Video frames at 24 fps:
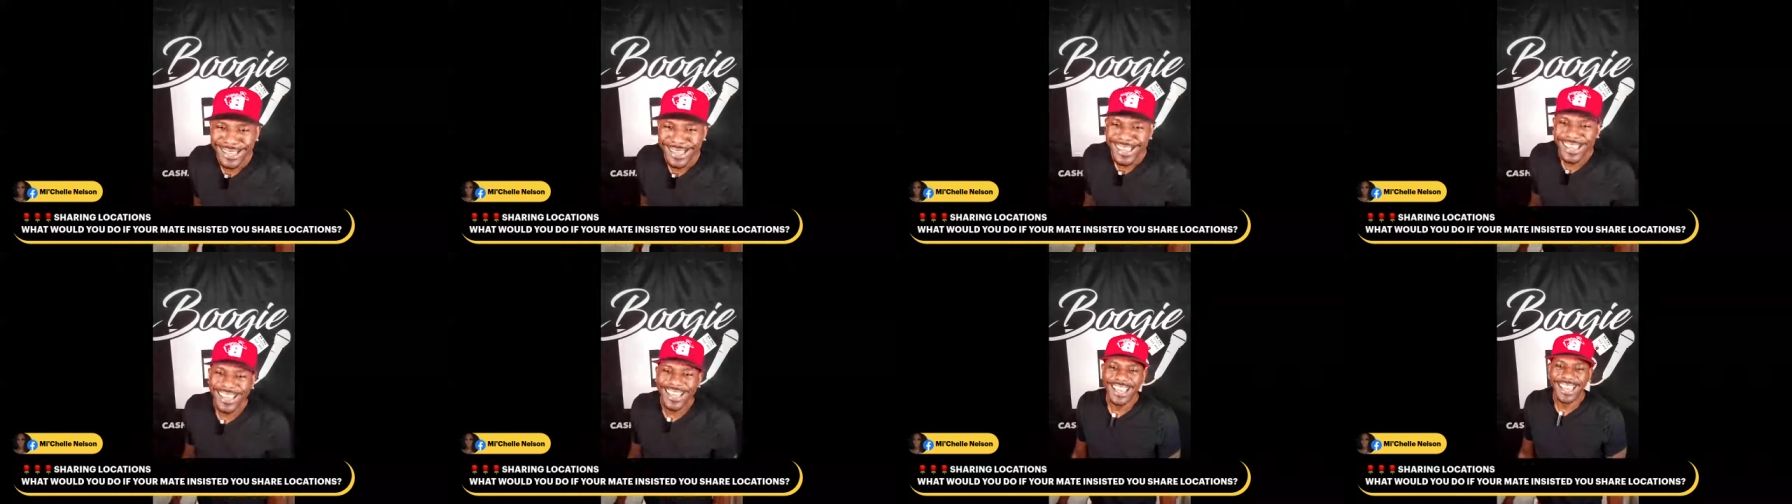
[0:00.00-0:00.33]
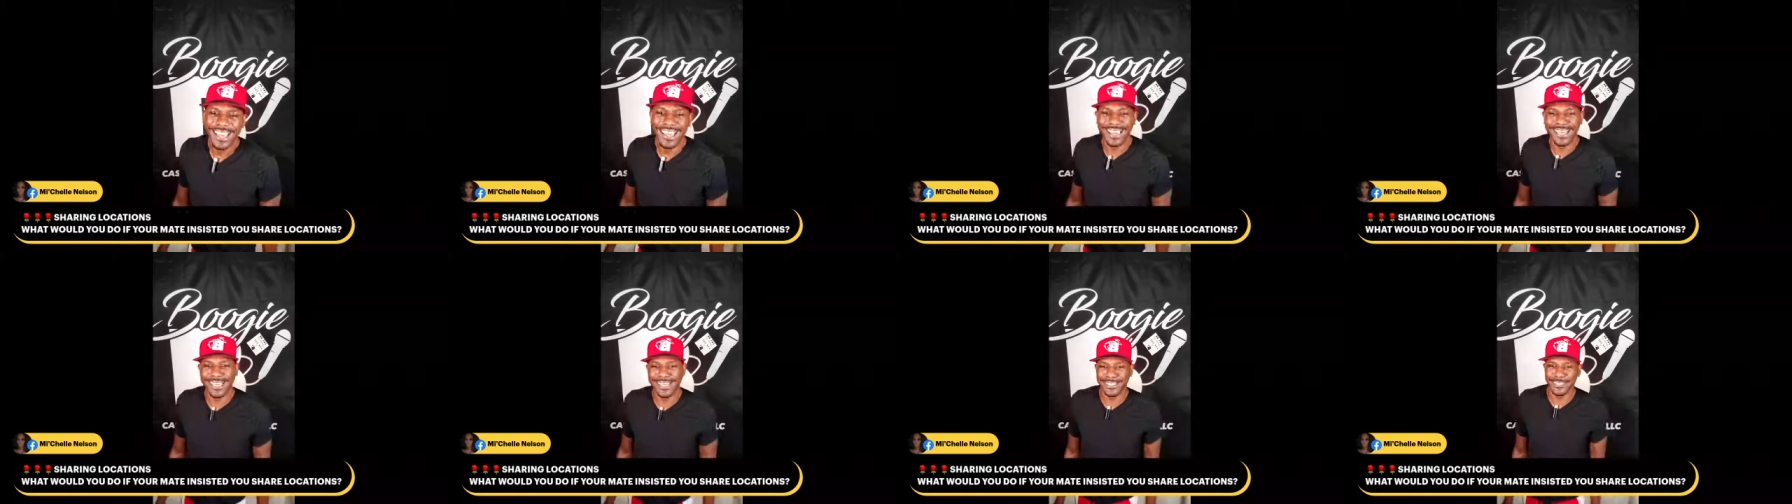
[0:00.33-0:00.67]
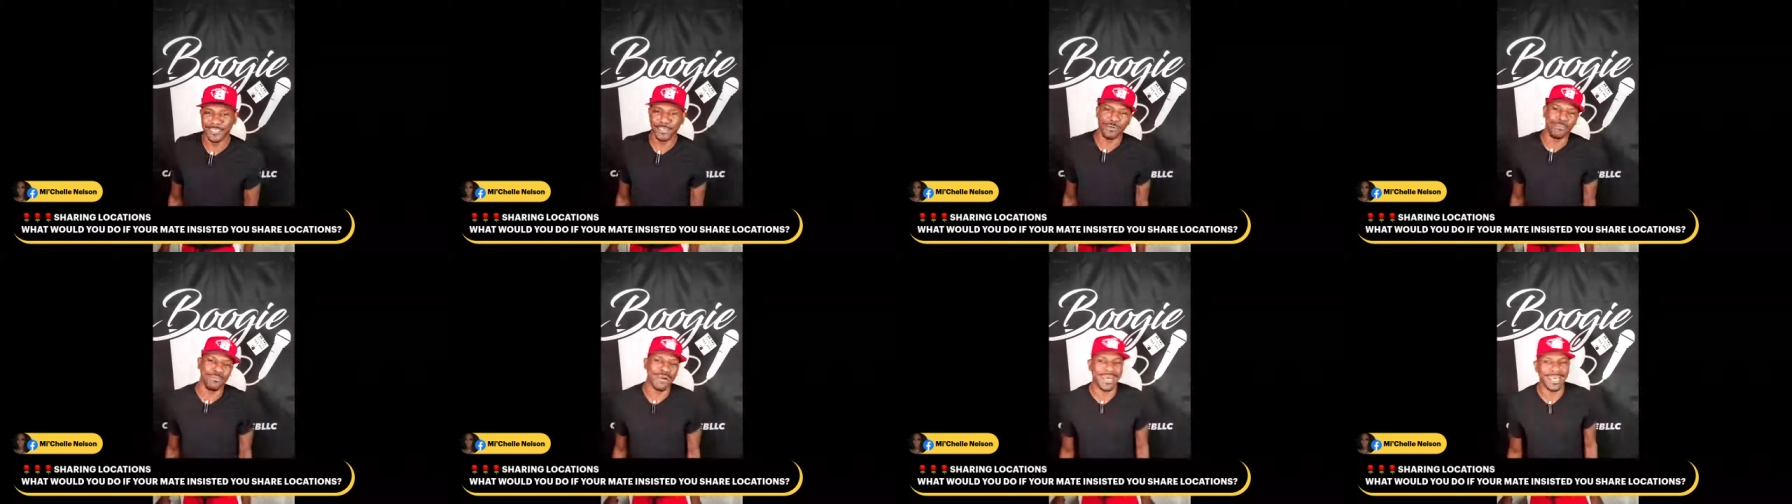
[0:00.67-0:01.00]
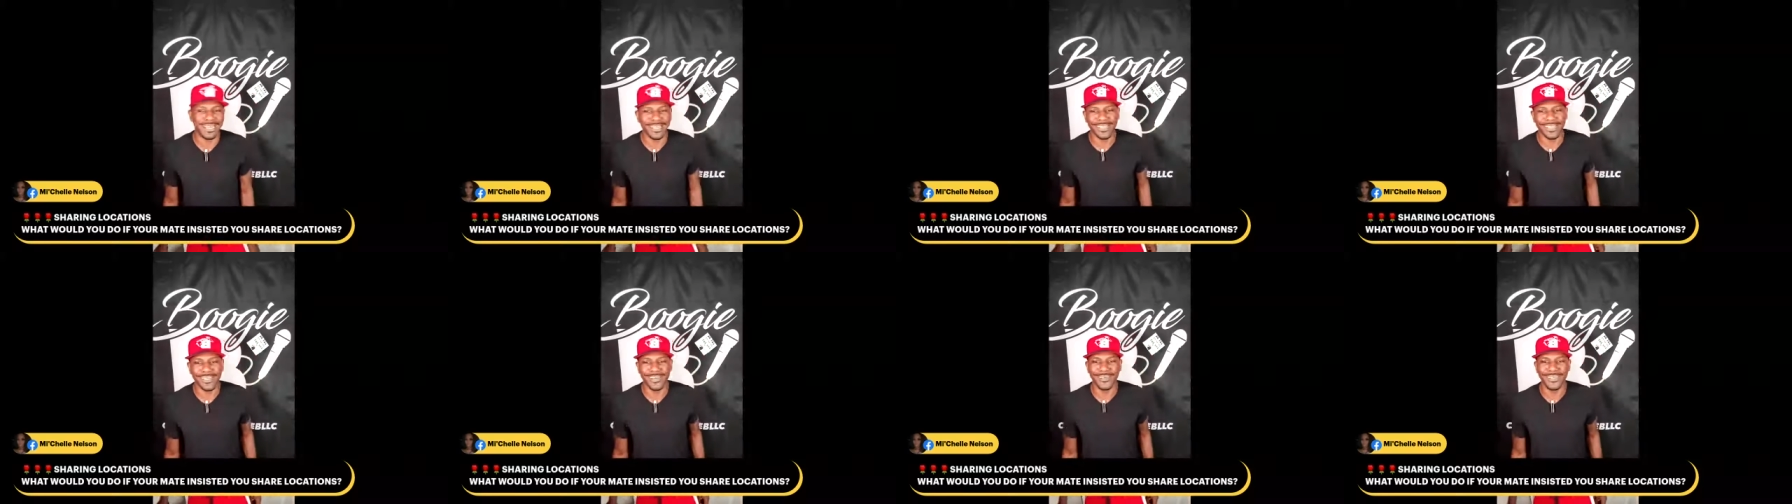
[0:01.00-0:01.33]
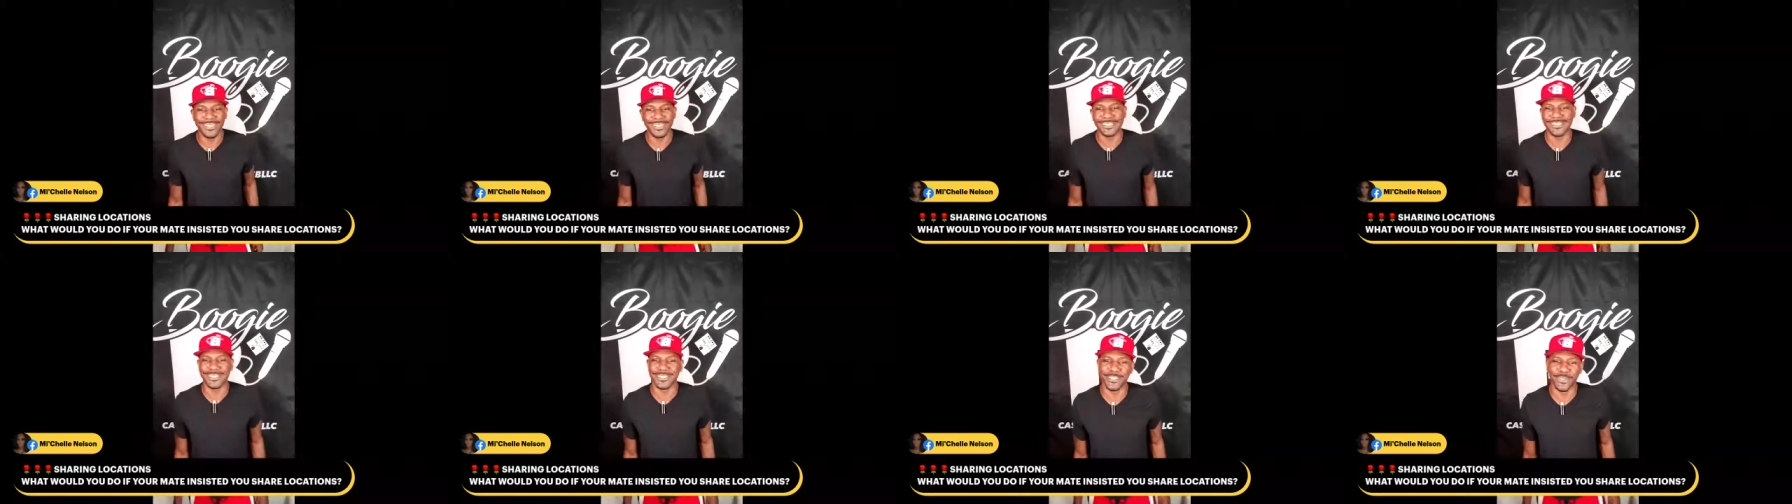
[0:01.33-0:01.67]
Ain't nobody going to